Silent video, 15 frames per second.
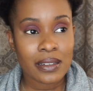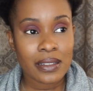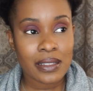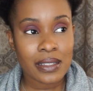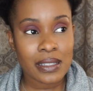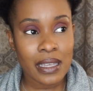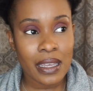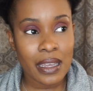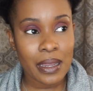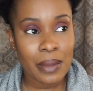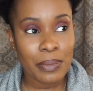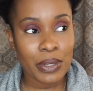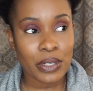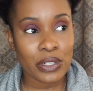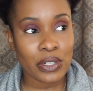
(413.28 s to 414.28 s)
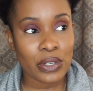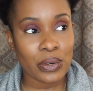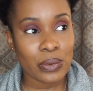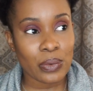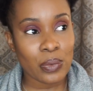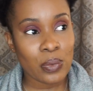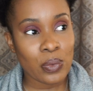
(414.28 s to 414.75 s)
say but
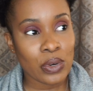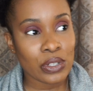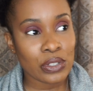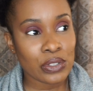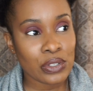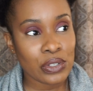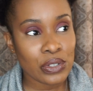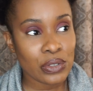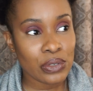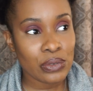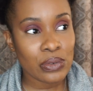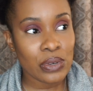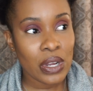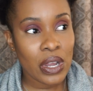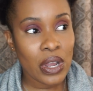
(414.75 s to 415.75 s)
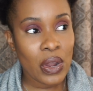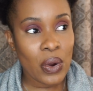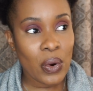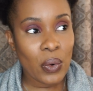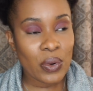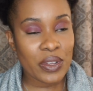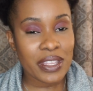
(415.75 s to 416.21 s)
don't want to,
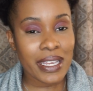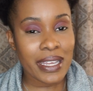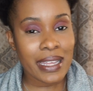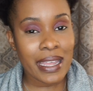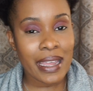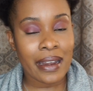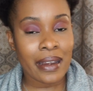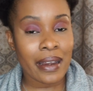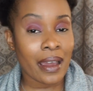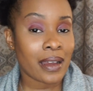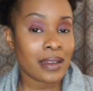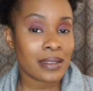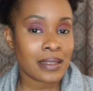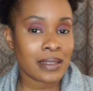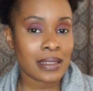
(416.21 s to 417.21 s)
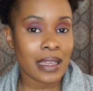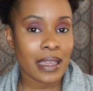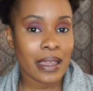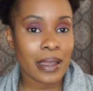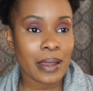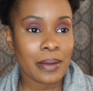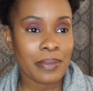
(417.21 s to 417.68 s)
or they cannot
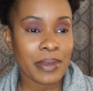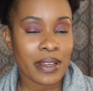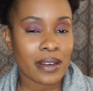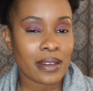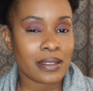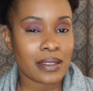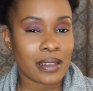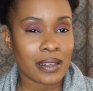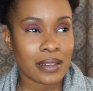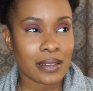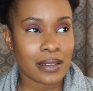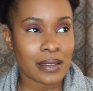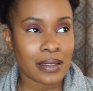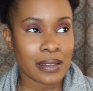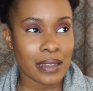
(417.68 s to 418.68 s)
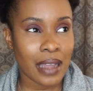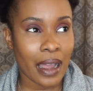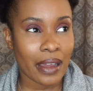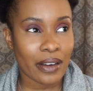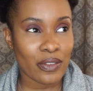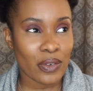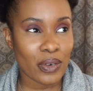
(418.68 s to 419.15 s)
say because it's
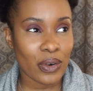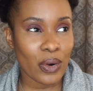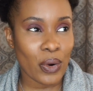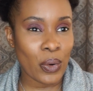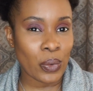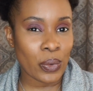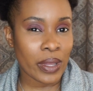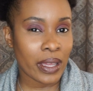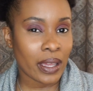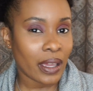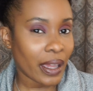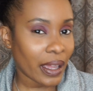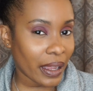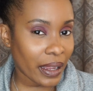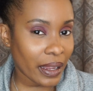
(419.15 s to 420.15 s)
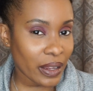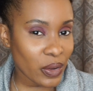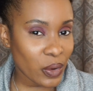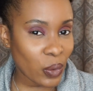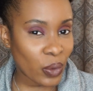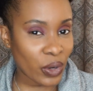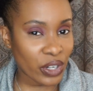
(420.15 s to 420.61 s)
not okay
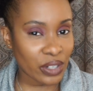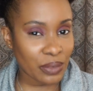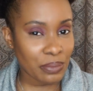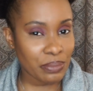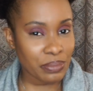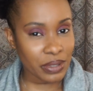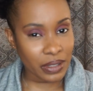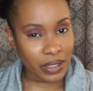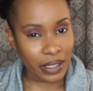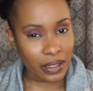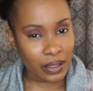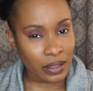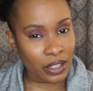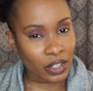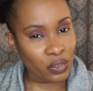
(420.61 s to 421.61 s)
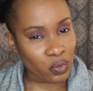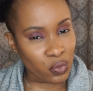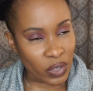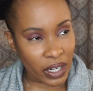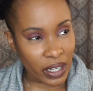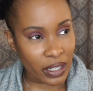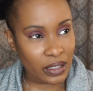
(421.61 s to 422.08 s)
or politically
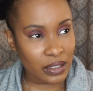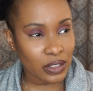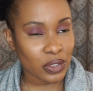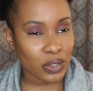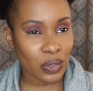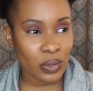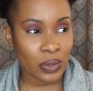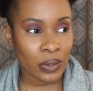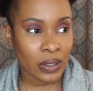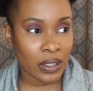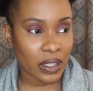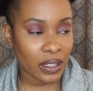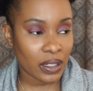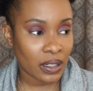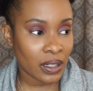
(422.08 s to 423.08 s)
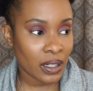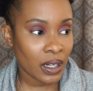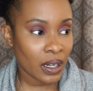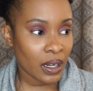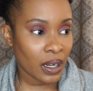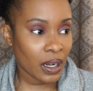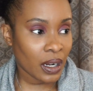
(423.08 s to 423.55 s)
correct or
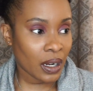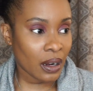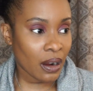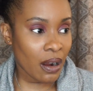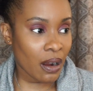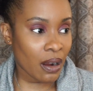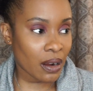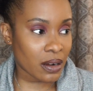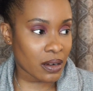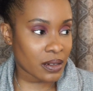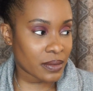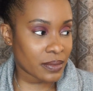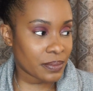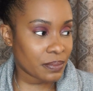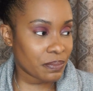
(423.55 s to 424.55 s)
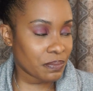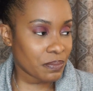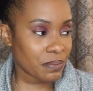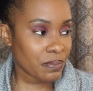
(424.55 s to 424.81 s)
um,